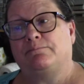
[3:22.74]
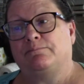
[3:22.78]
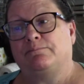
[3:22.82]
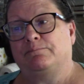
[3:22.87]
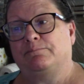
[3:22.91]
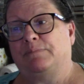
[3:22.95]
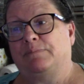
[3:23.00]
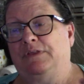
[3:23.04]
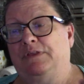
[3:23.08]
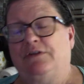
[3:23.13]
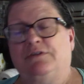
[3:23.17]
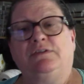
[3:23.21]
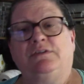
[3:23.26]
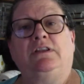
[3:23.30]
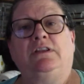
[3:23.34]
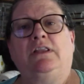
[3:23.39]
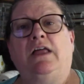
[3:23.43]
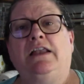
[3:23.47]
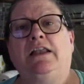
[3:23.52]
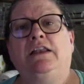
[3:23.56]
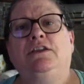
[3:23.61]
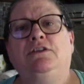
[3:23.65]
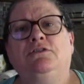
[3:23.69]
But there's a
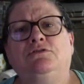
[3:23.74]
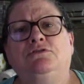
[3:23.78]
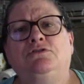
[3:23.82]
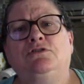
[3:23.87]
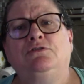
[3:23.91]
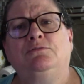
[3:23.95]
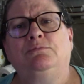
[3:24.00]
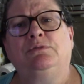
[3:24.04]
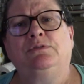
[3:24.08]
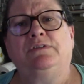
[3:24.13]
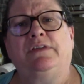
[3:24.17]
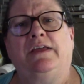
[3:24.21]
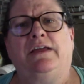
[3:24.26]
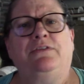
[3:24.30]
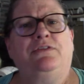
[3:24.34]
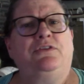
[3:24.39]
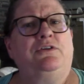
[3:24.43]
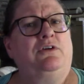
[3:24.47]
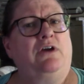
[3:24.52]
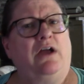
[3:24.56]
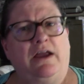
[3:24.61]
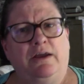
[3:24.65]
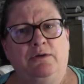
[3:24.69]
lot of YouTubers out
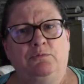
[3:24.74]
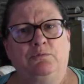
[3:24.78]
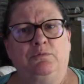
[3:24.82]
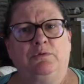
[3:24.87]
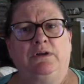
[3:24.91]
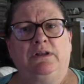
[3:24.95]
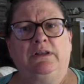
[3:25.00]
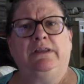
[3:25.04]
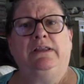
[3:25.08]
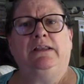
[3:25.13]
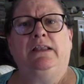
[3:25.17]
there I really